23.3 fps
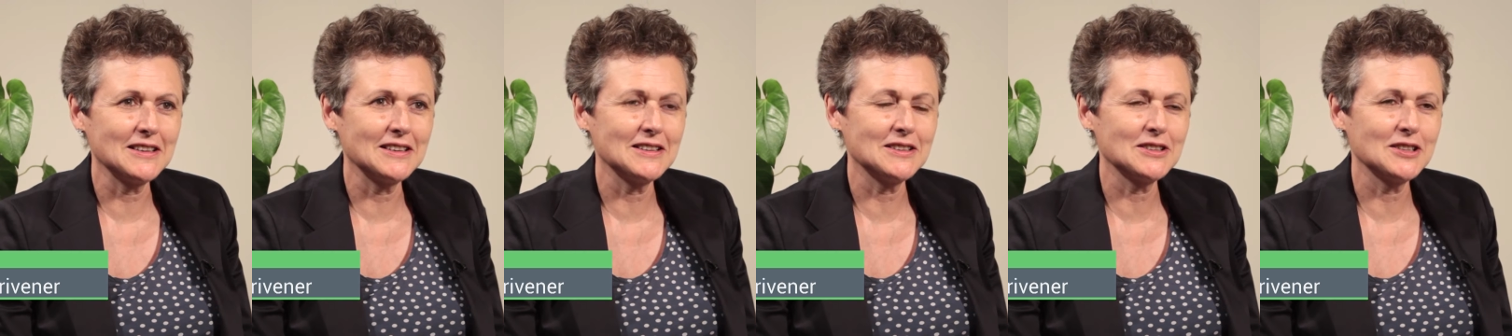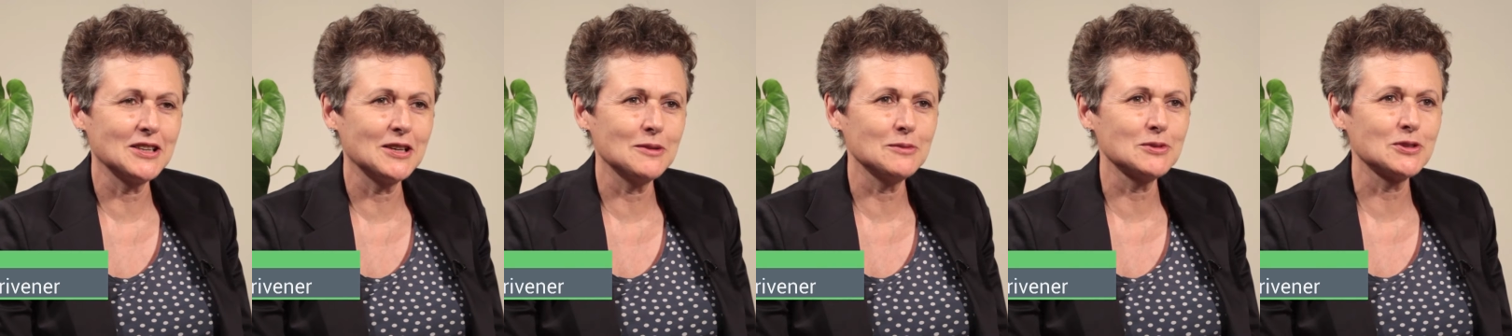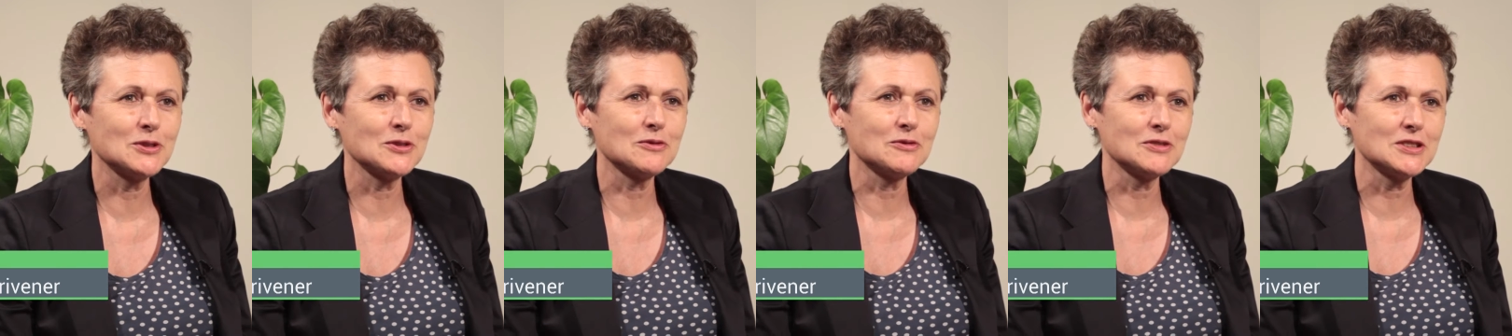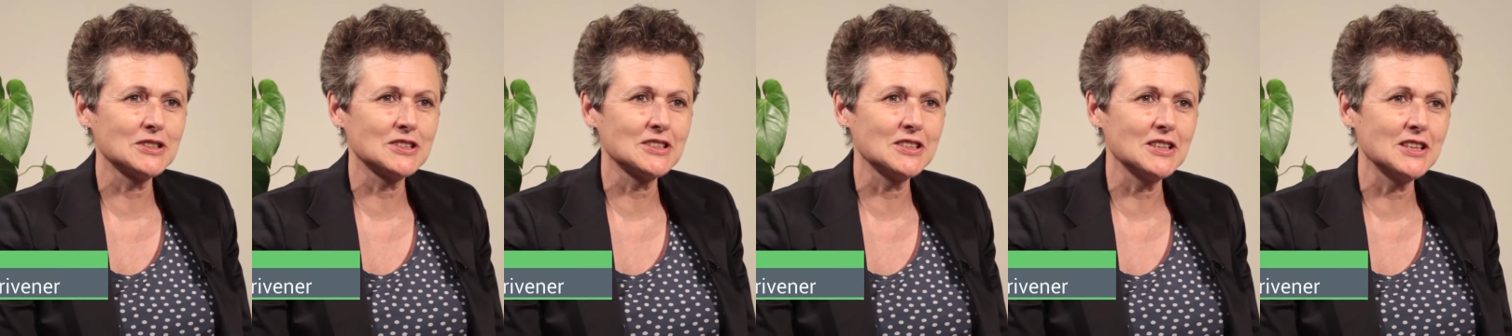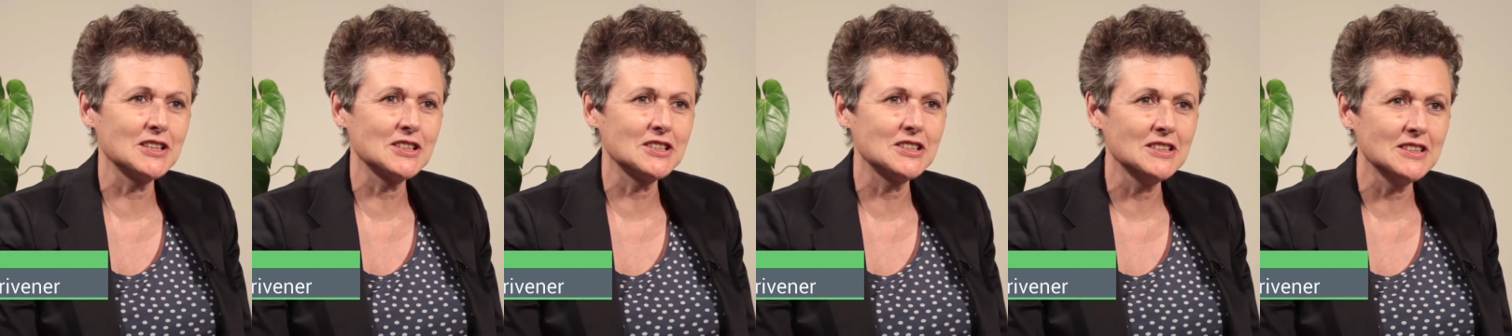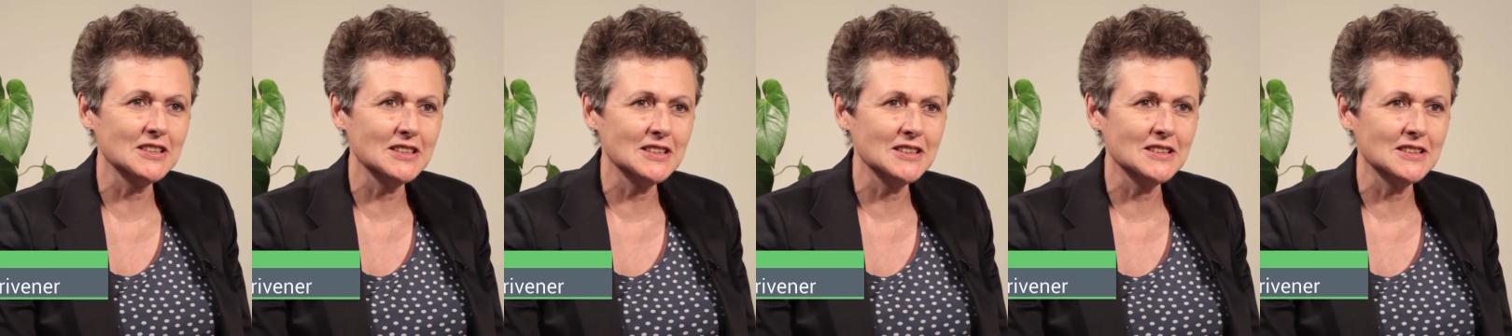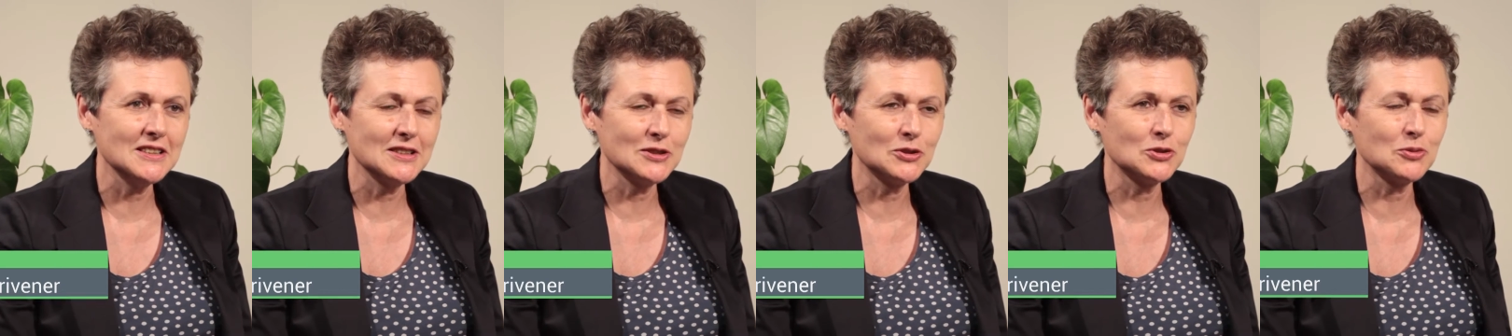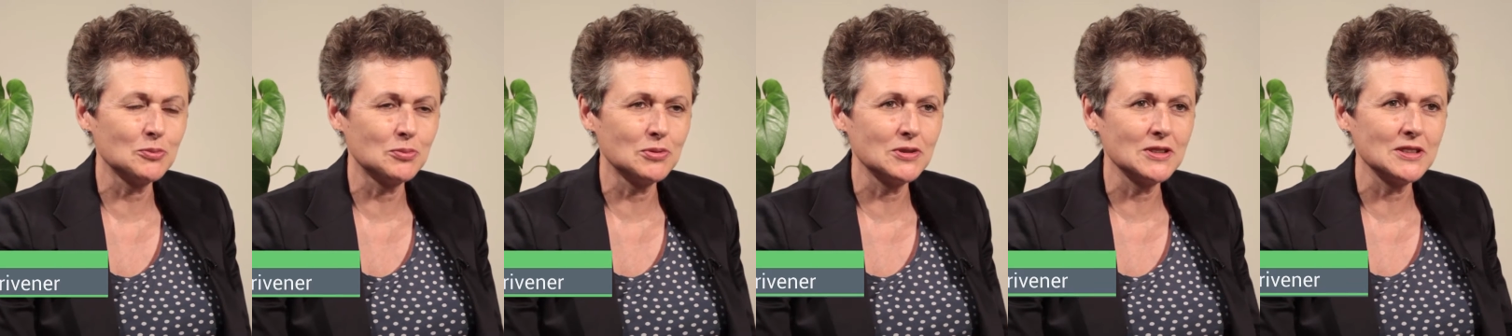in terms of the research needed
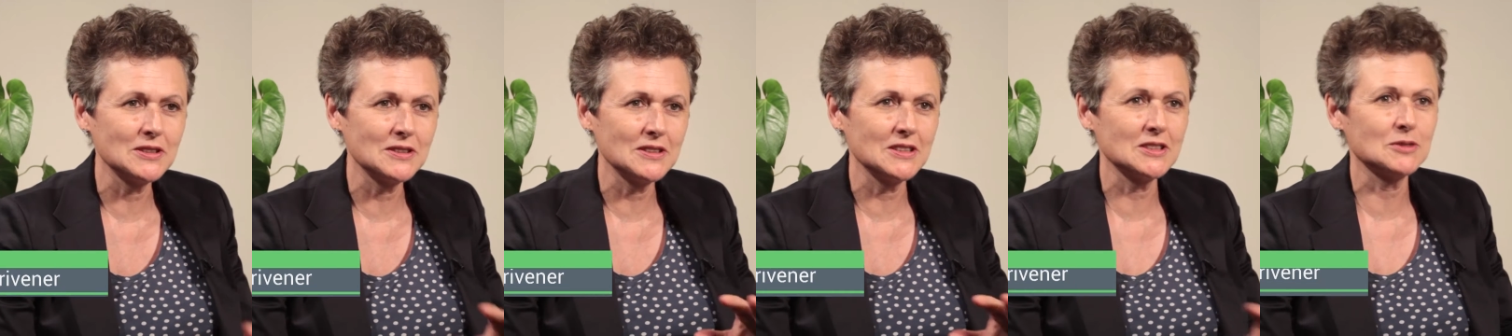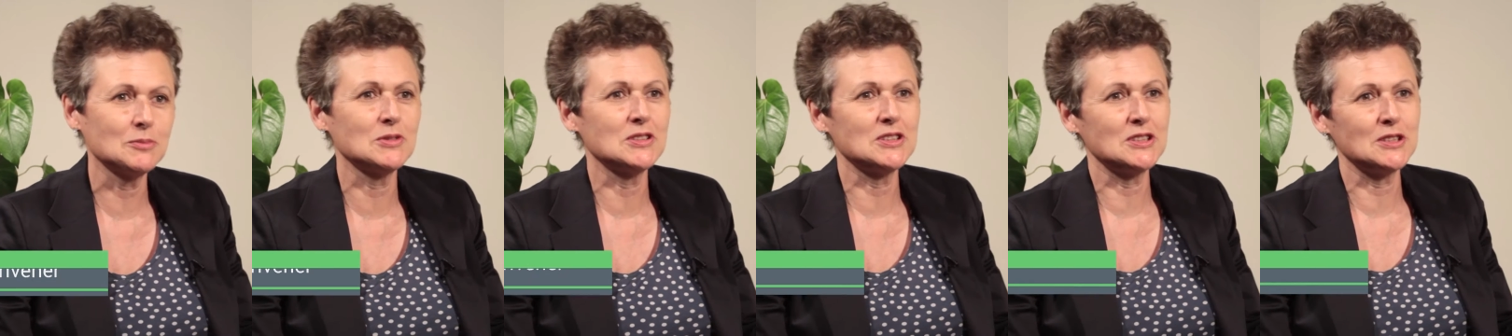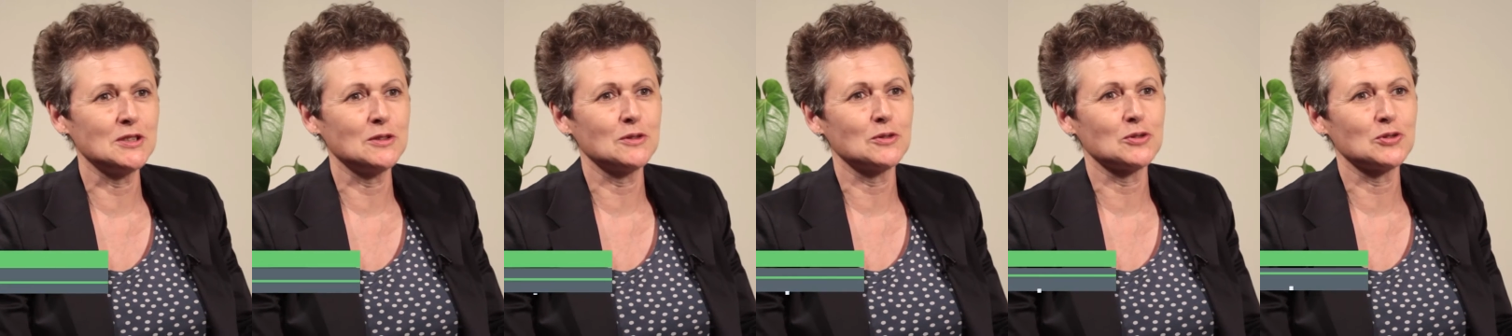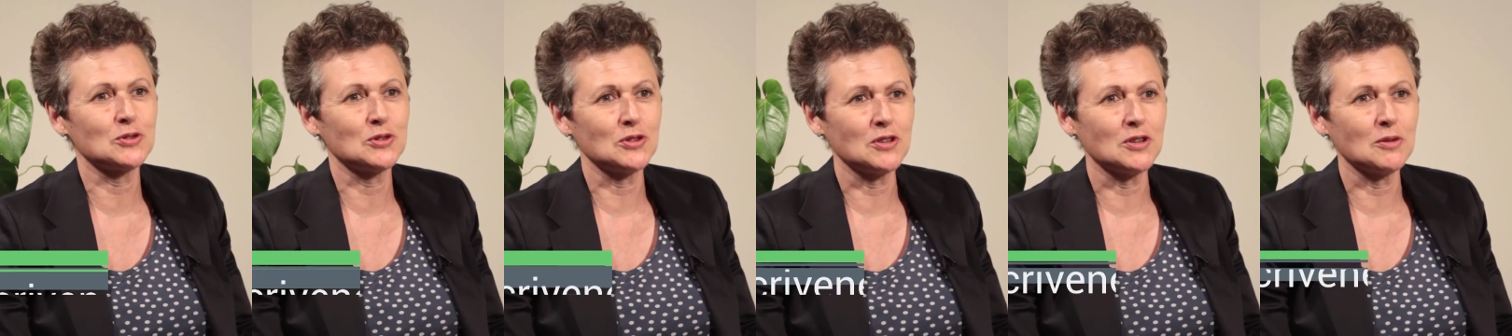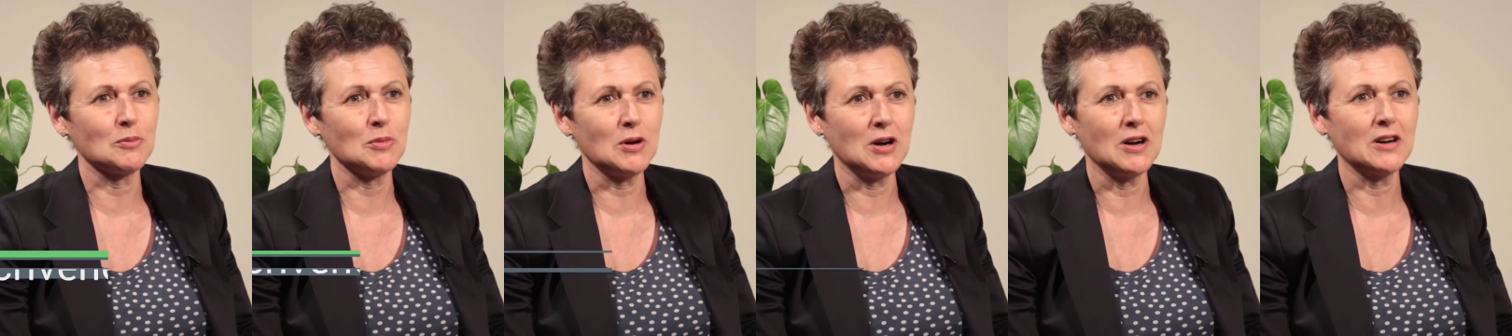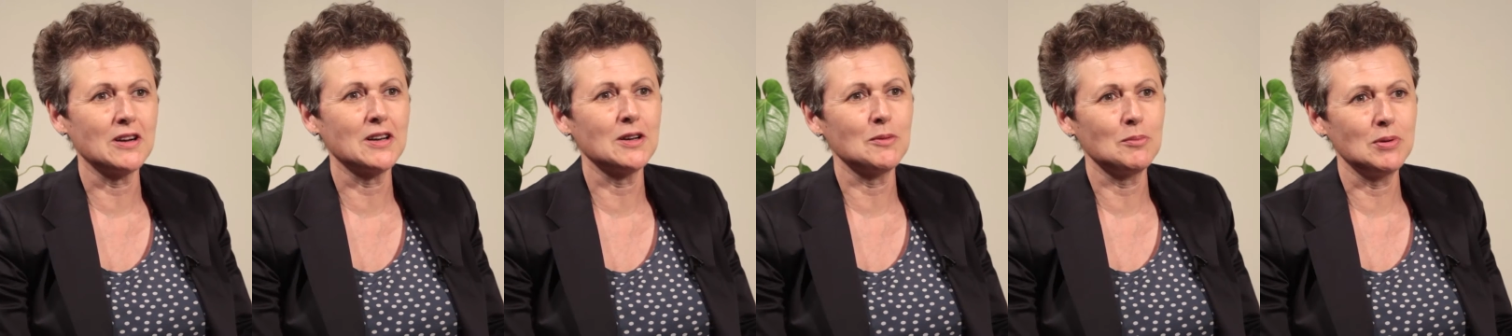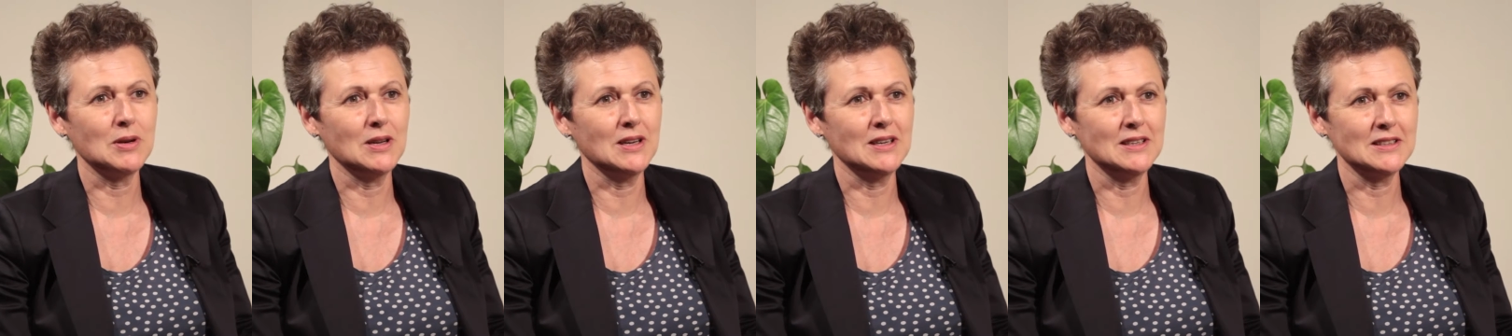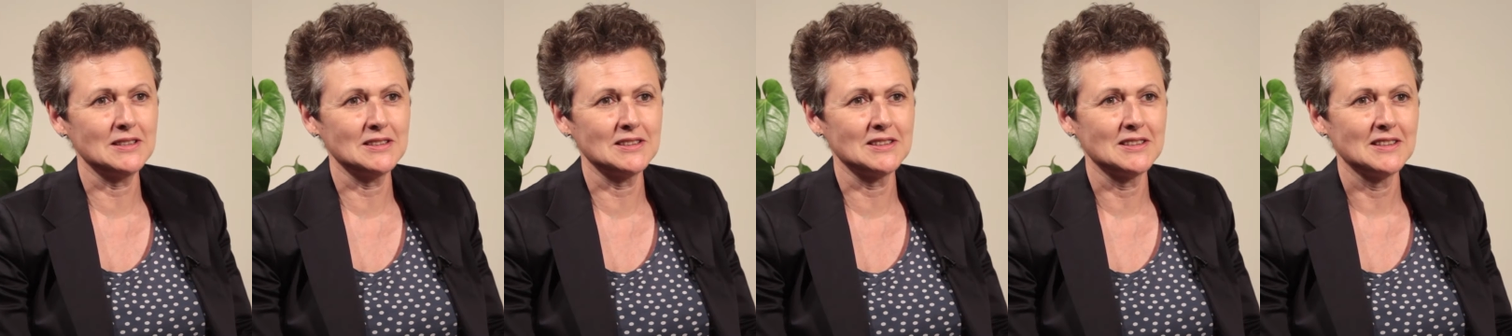to bring these materials to the
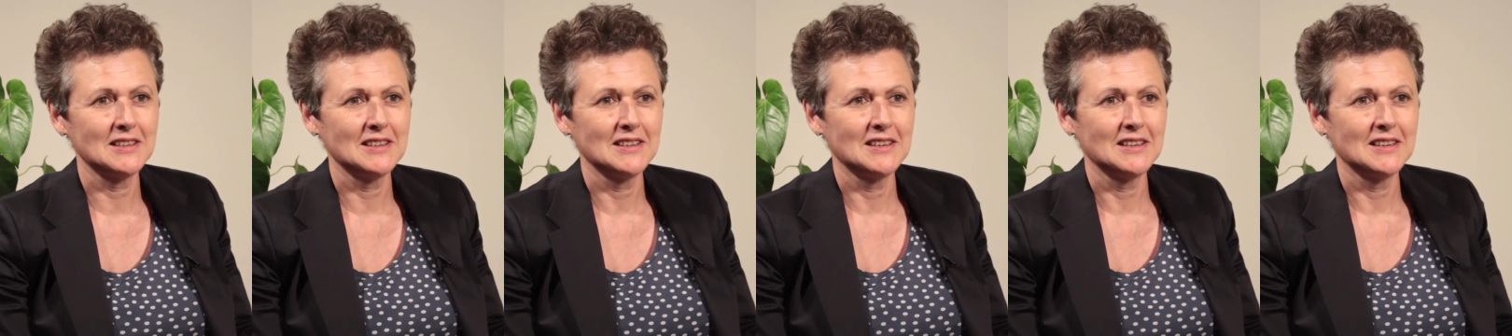marketplace.